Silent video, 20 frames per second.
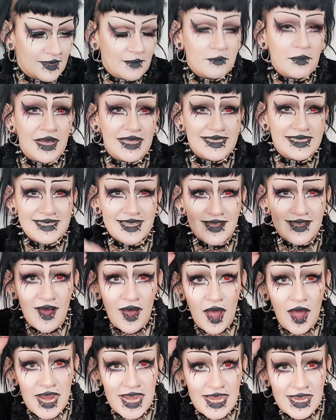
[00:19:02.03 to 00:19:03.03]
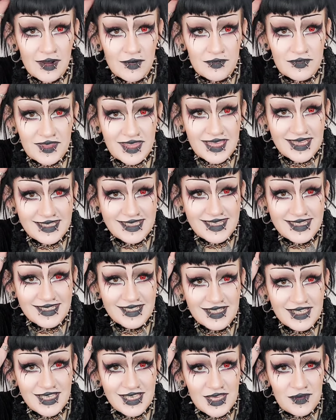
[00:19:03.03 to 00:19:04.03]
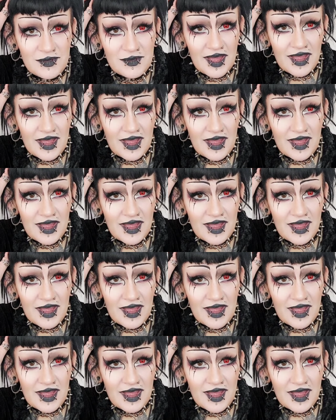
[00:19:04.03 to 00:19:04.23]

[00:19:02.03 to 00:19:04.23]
But I love these are cute,